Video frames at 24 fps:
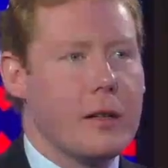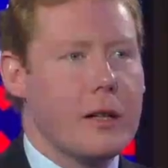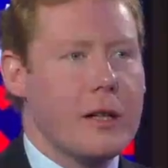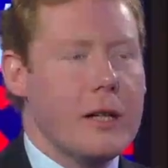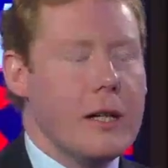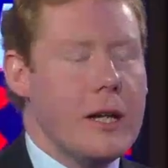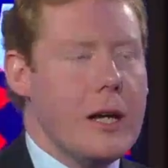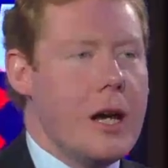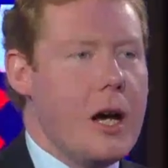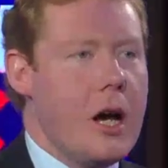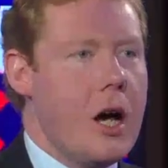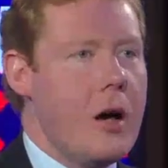it?
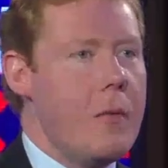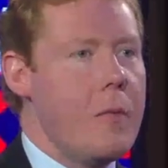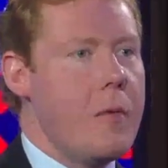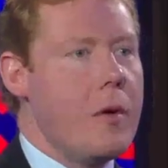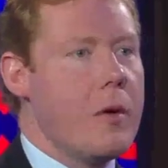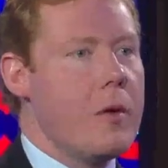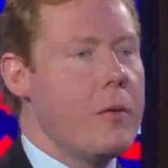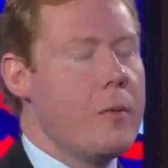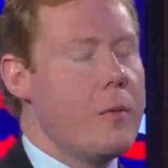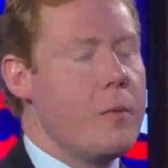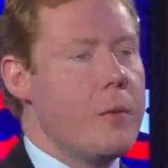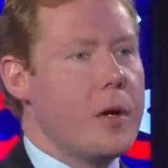
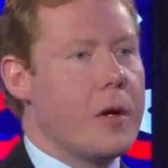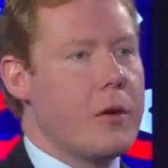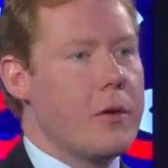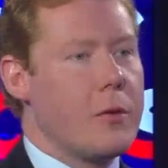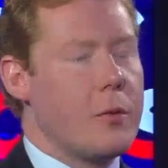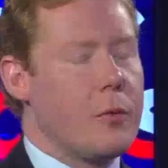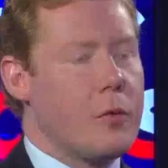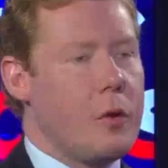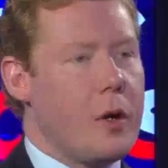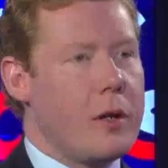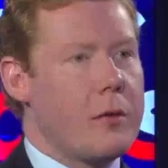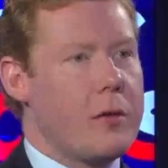
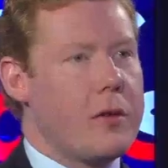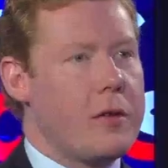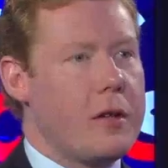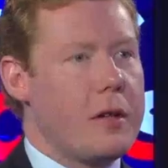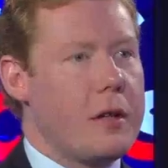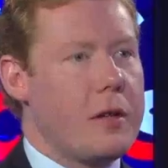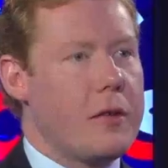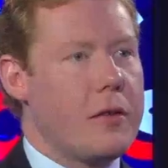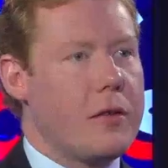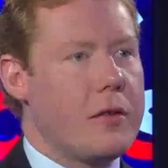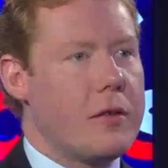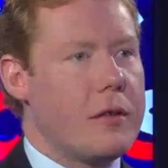Because one of the
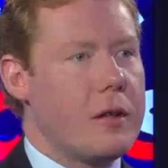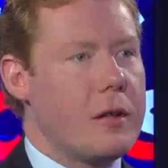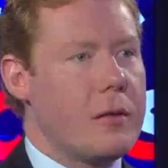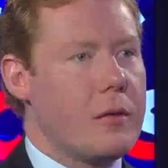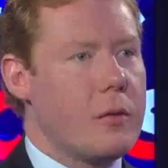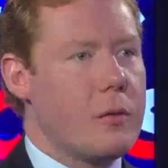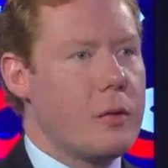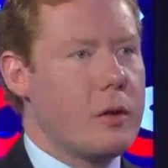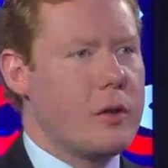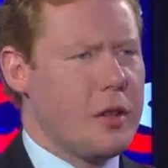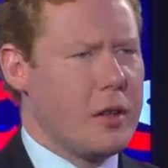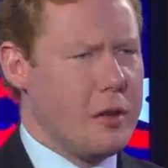things
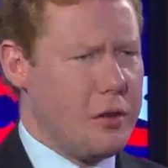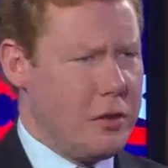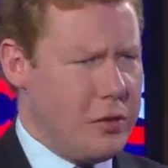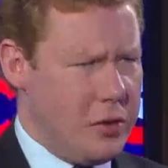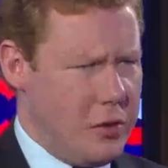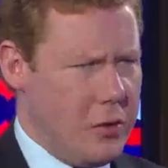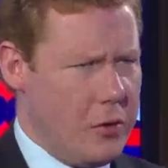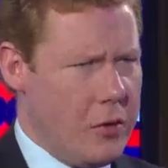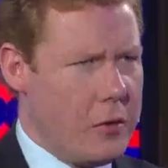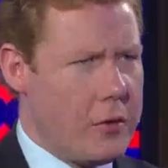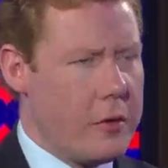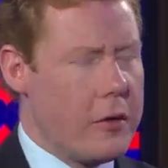that was
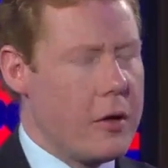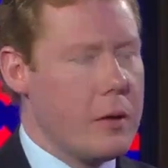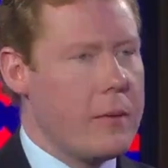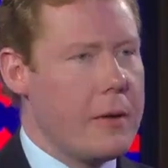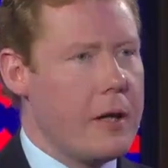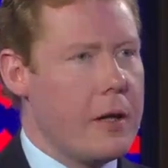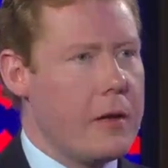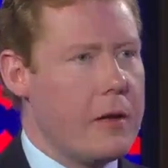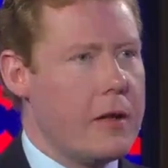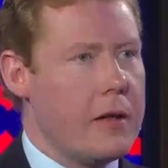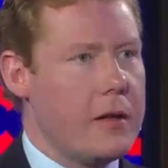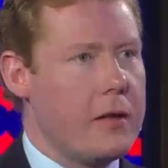extraordinary
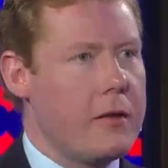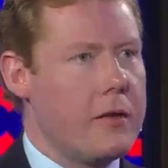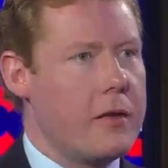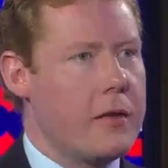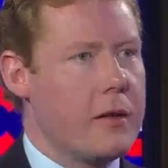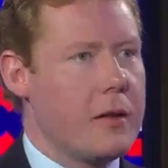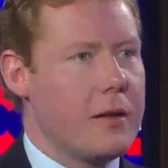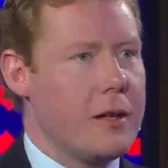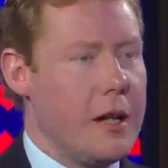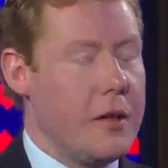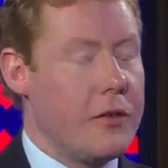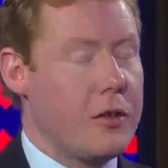about
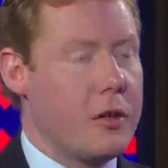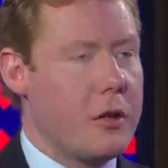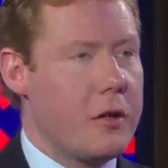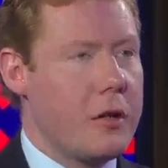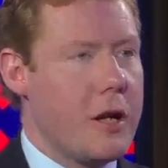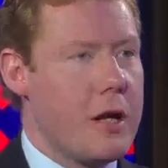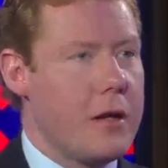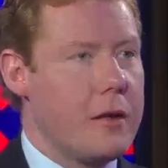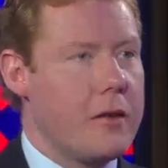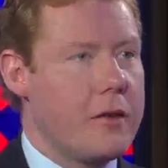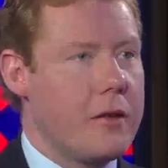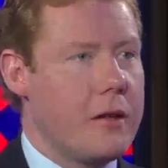this Let's
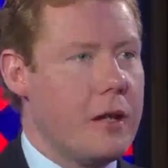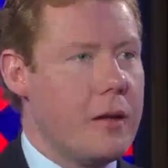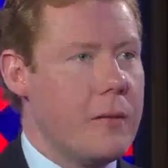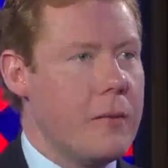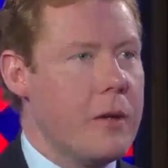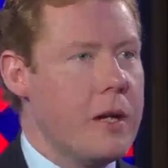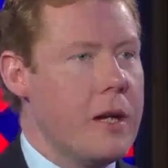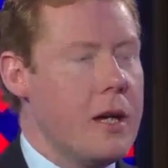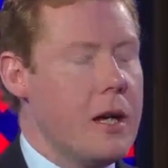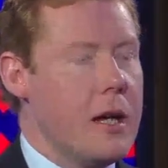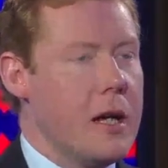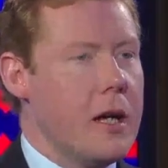Create
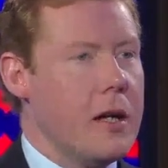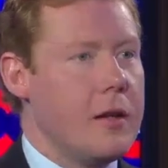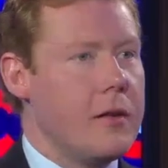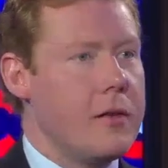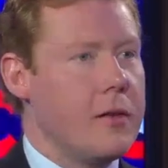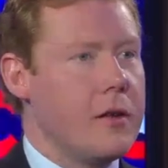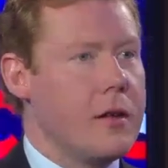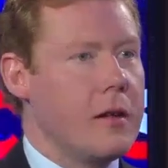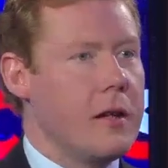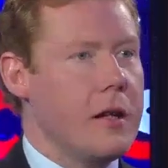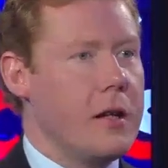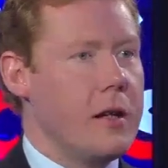scheme
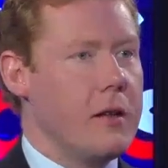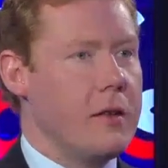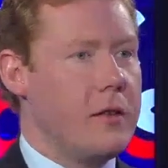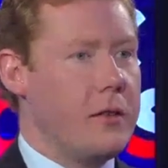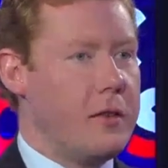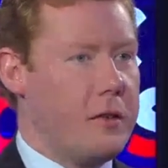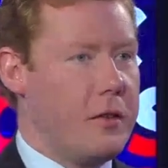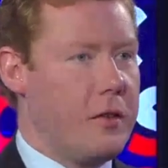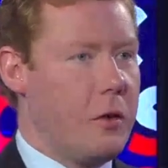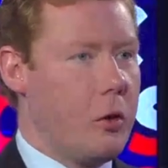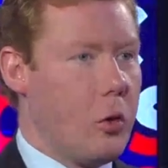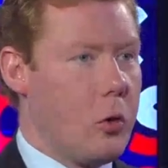is that it
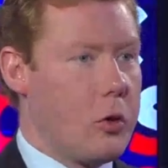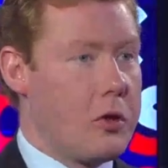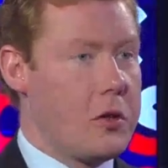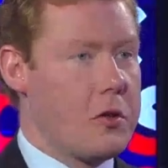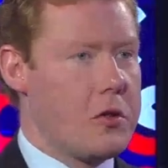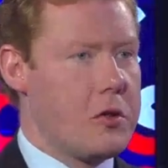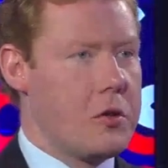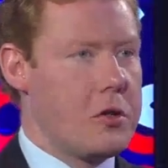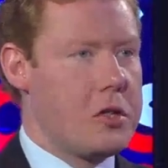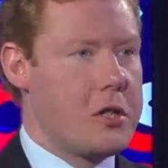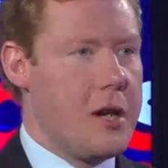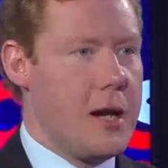sought
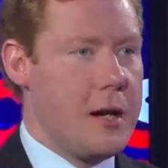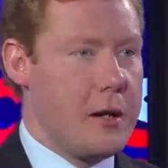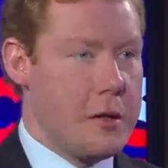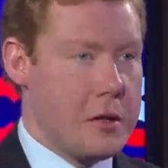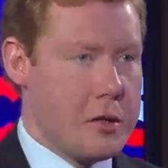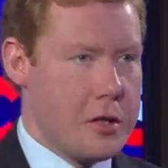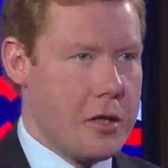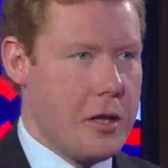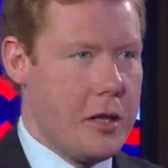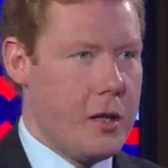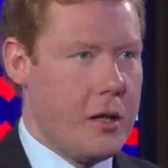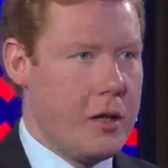to
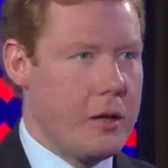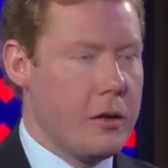challenge,